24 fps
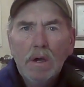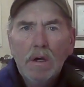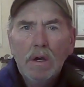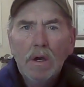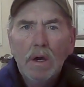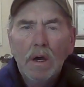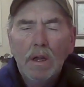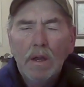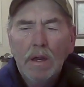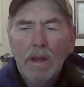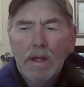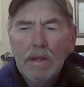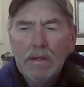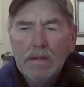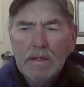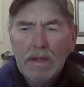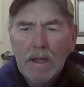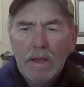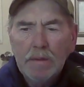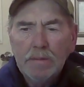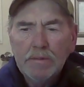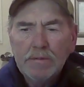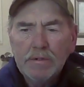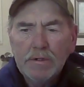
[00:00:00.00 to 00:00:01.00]
A lot of
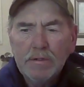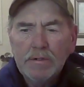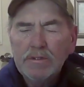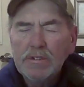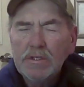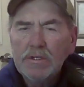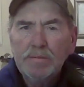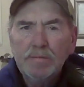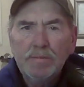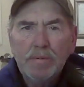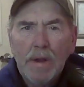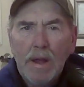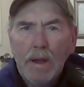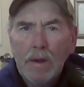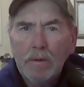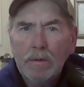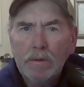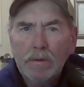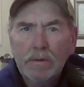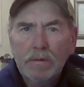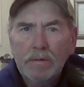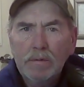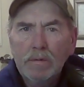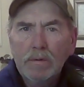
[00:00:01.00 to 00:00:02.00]
times they're just plowing
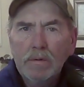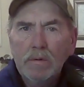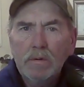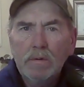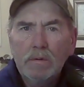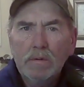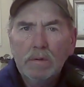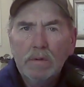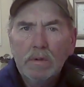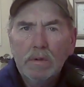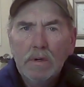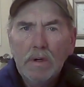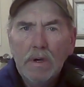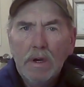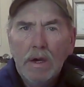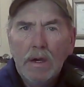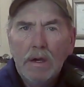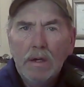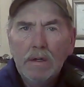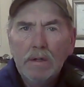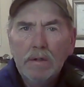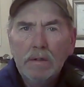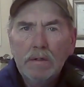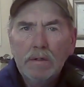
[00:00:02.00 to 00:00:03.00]
through
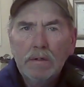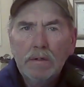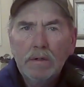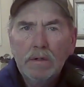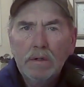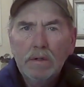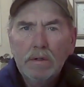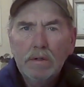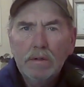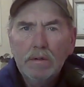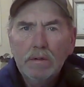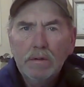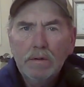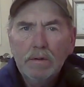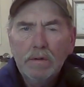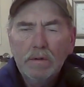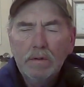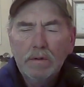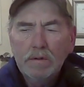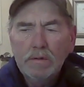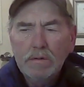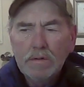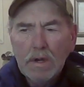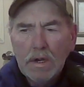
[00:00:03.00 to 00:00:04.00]
and
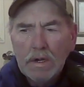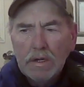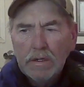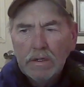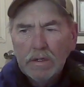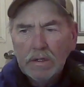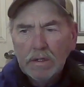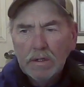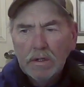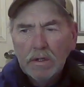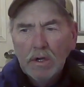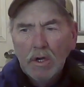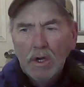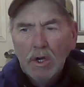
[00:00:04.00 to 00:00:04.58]
they're trying to